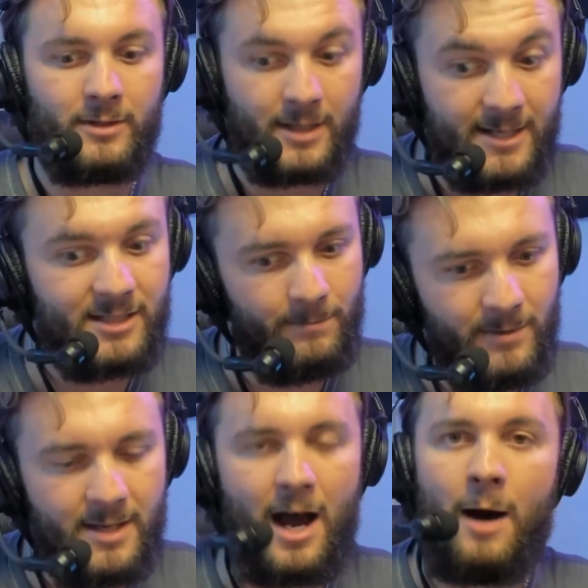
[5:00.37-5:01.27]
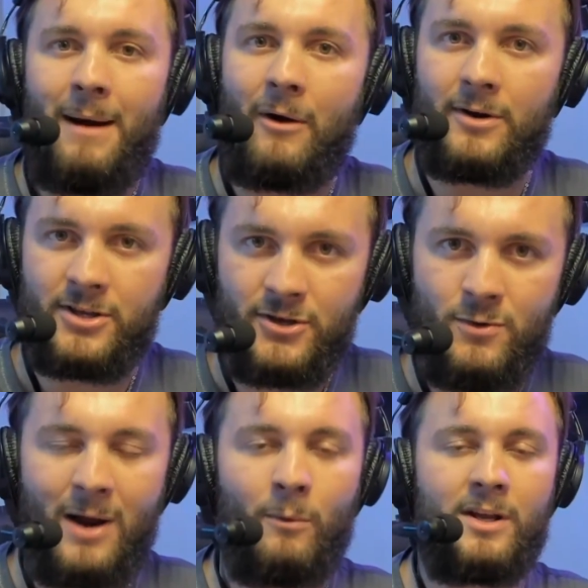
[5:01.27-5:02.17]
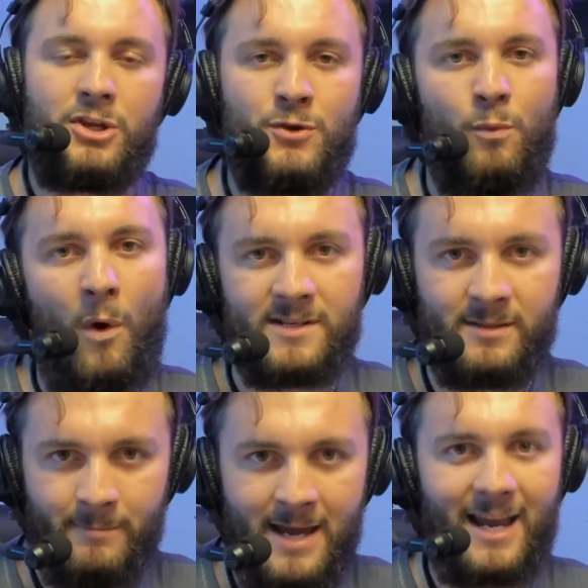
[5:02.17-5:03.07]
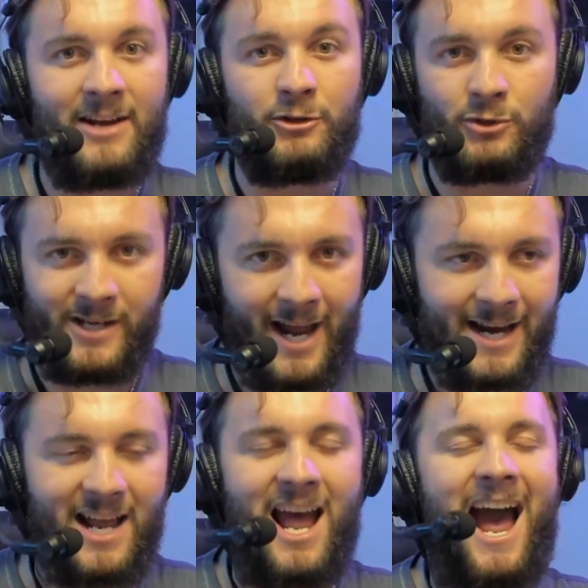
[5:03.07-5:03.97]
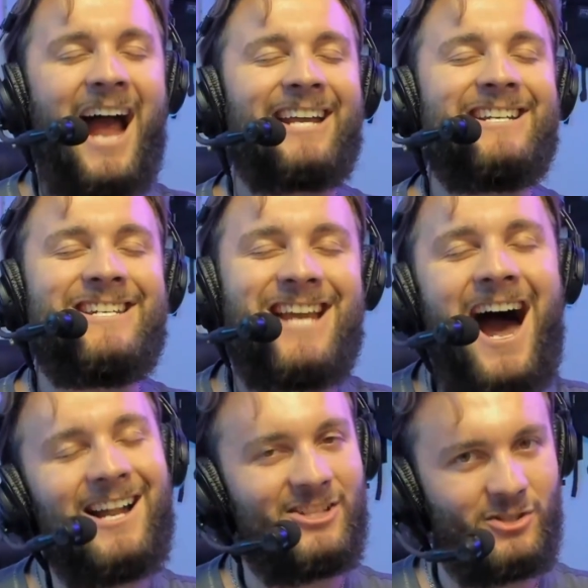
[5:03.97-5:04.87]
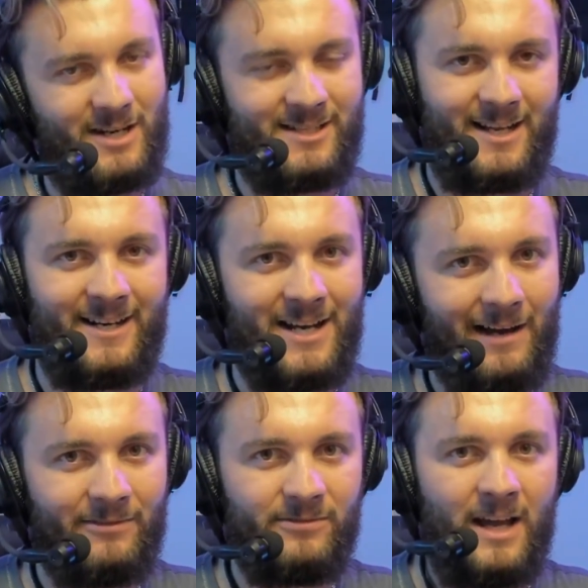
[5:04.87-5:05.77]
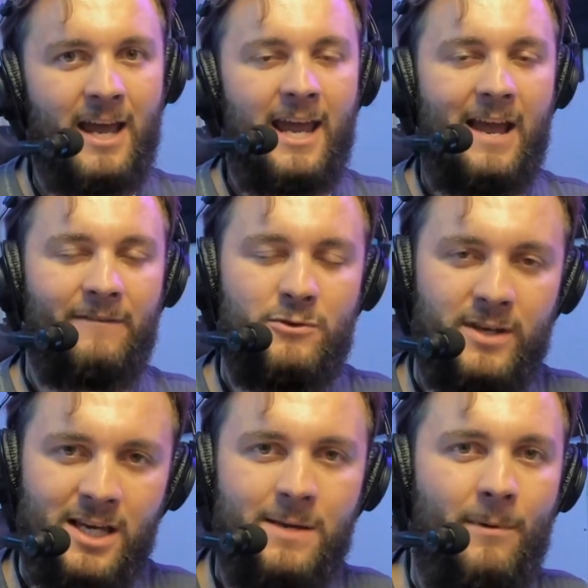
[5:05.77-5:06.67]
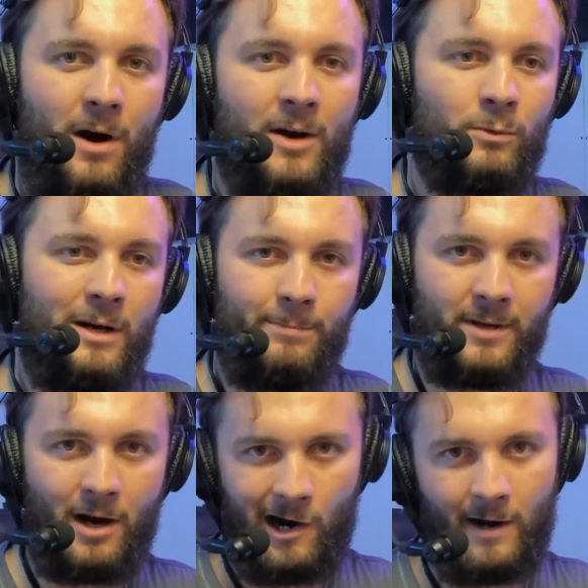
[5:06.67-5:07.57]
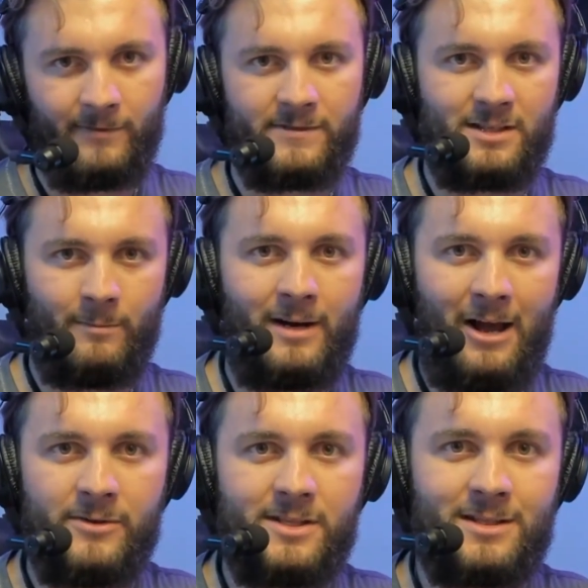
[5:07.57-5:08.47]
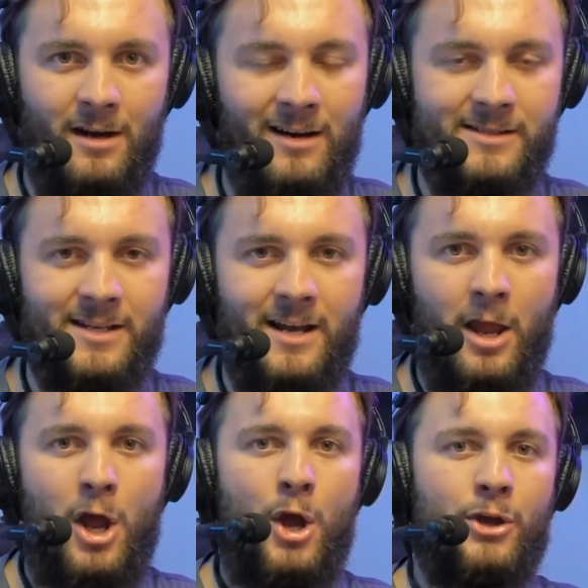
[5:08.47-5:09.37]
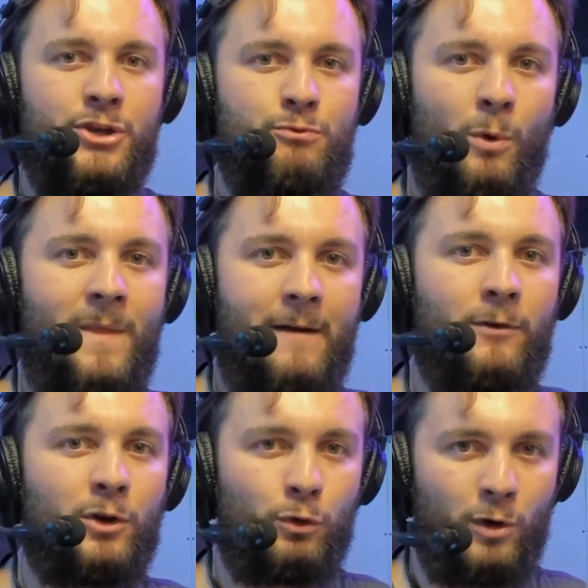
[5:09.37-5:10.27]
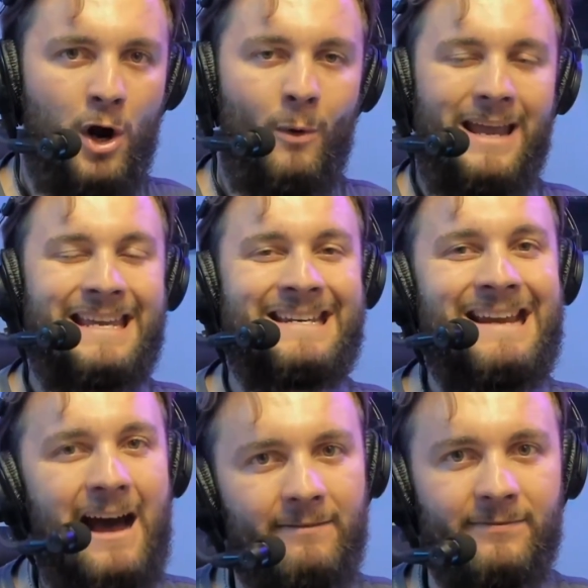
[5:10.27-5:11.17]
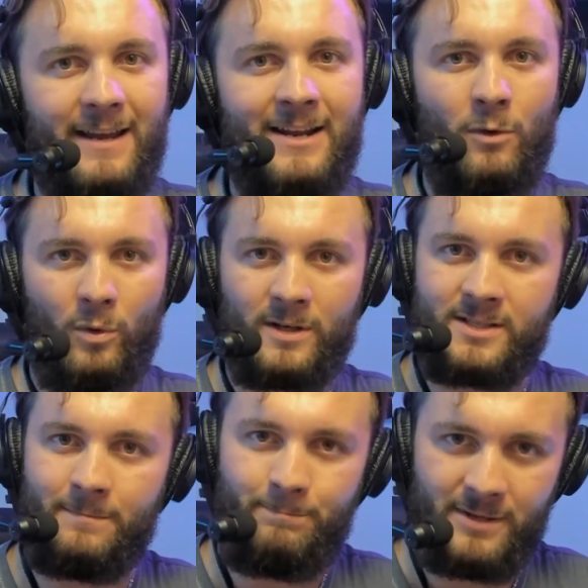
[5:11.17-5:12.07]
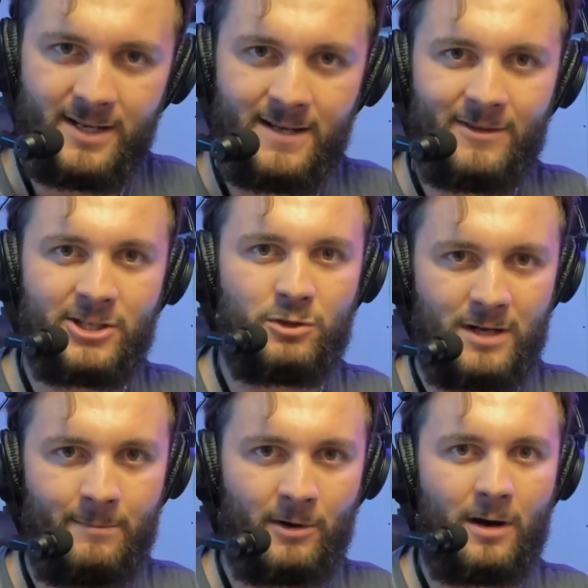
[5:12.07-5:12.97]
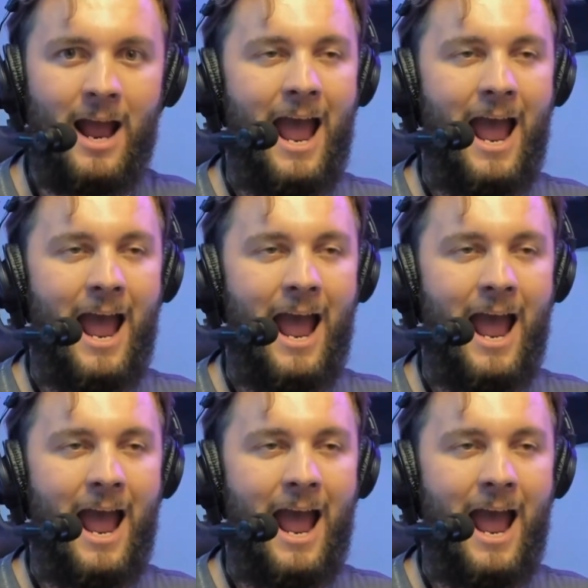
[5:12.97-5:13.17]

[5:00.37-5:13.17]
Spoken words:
needs to be about you and what you want to make and create. I cannot stress that enough. If you keep on ripping off of someone else's content, you will never grow enough in order to be the streamer